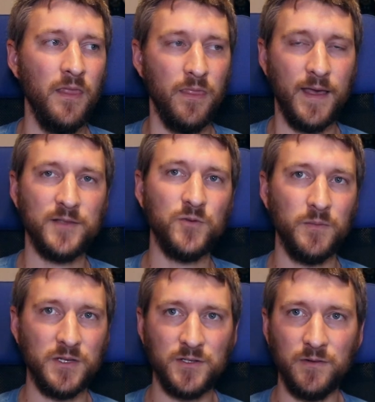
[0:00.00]
that's where I'm
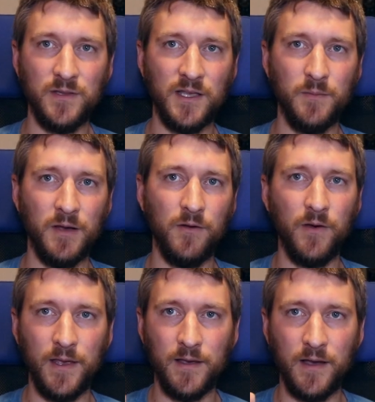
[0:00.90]
going to start thinking about,
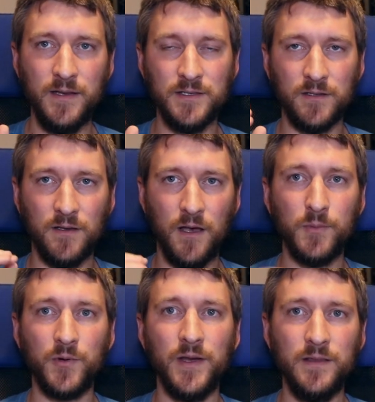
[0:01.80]
okay, I need to
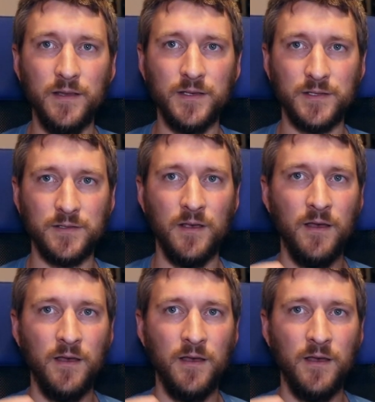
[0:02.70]
upgrade this